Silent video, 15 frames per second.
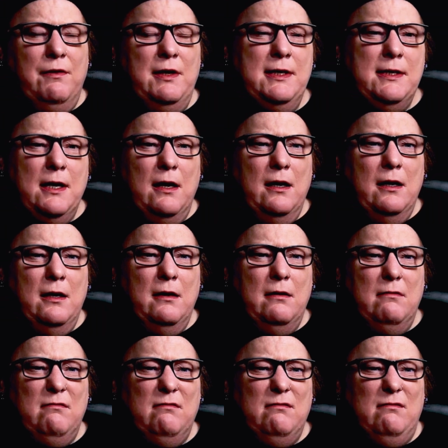These
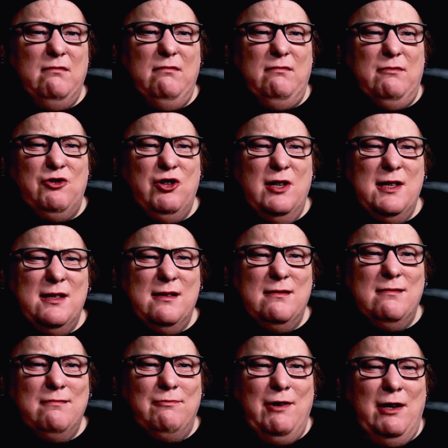are just
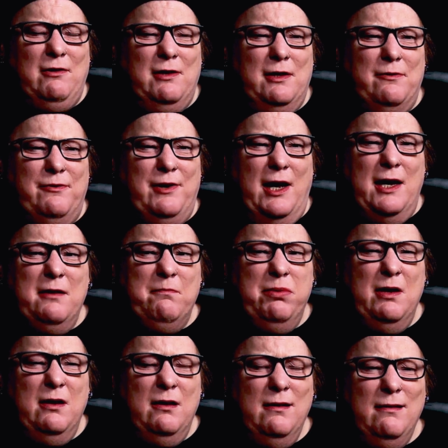regular flight
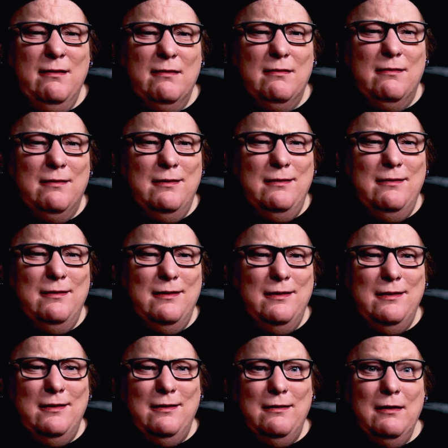paths on
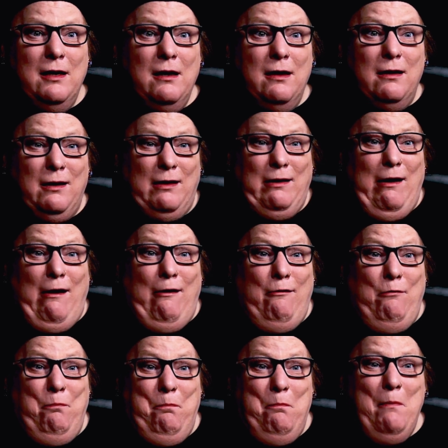a
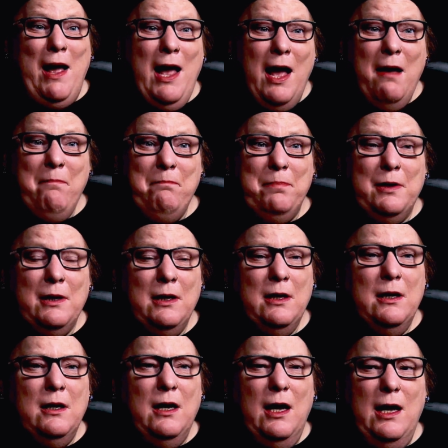globe map,
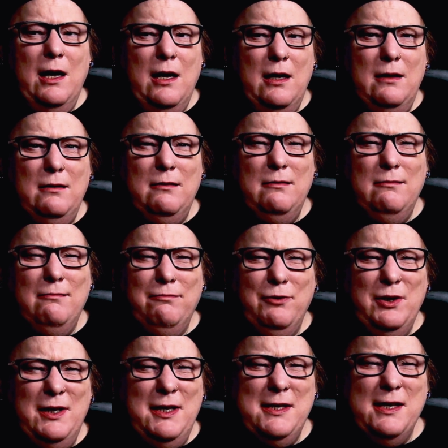and
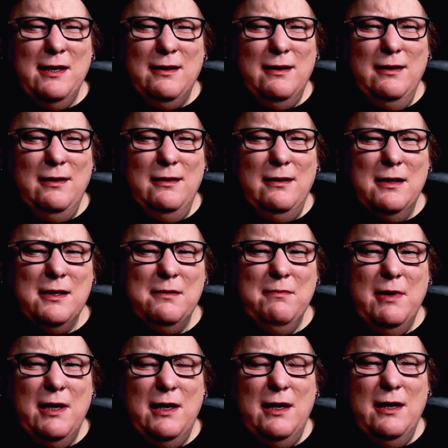what exactly
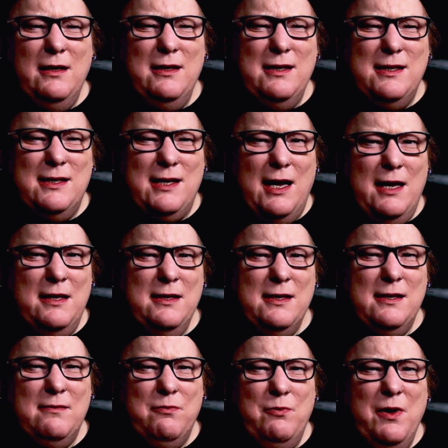doesn't make any
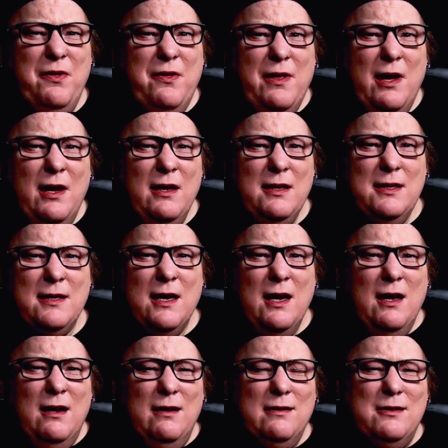sense with that?
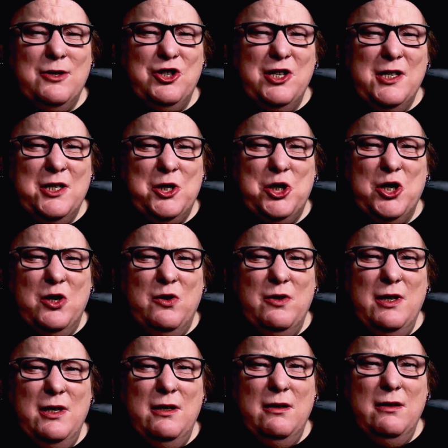It's just
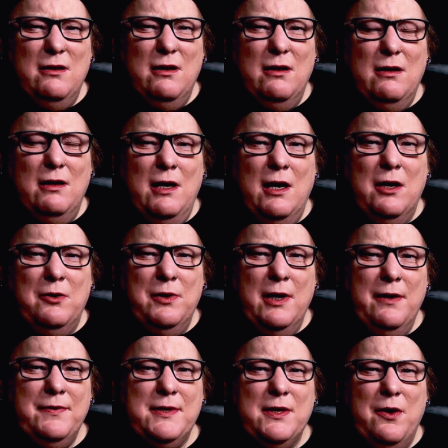showing
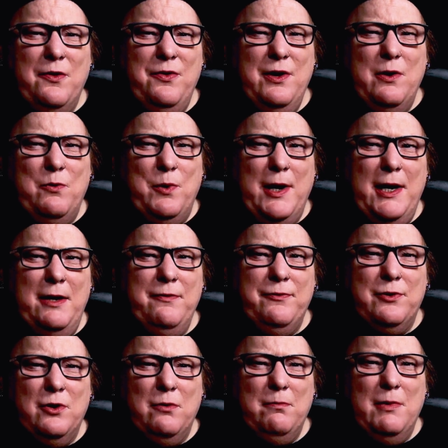aircrafts on their way
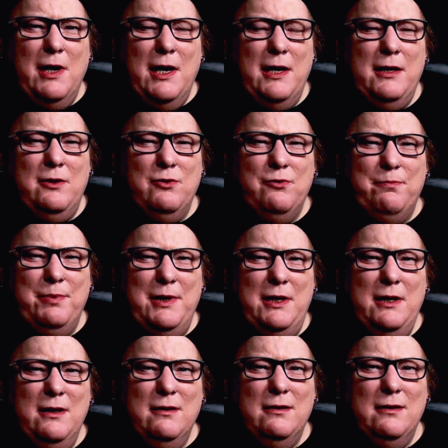from A to
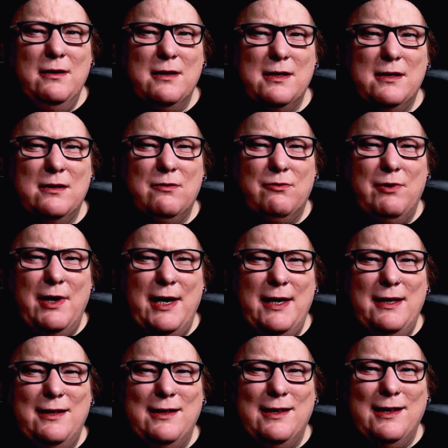B in a
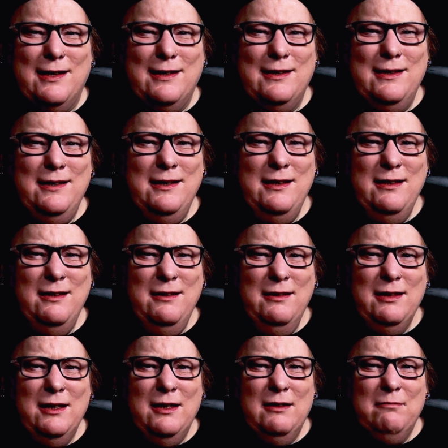straight line.
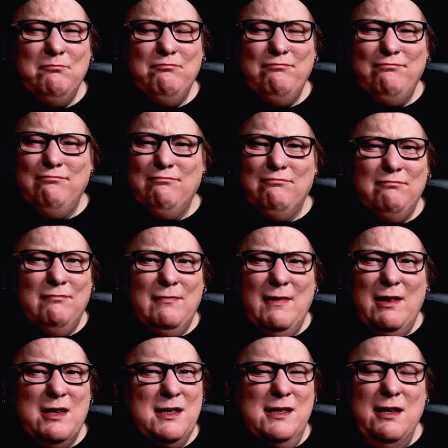
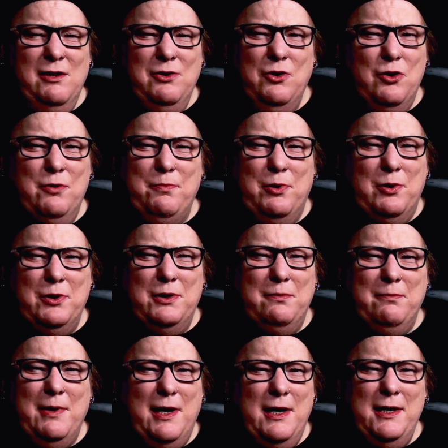Still no
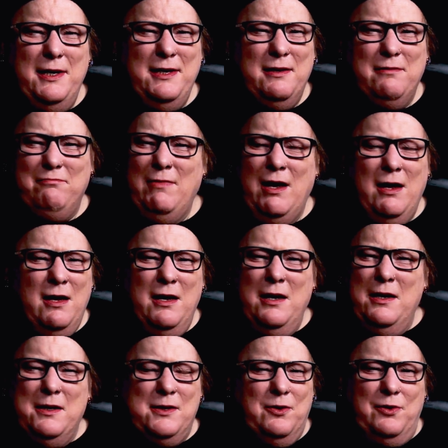point made.
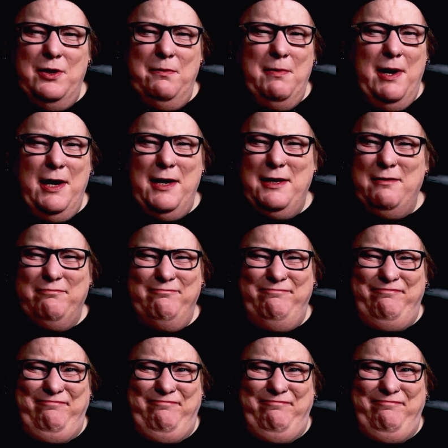Sorry, mate.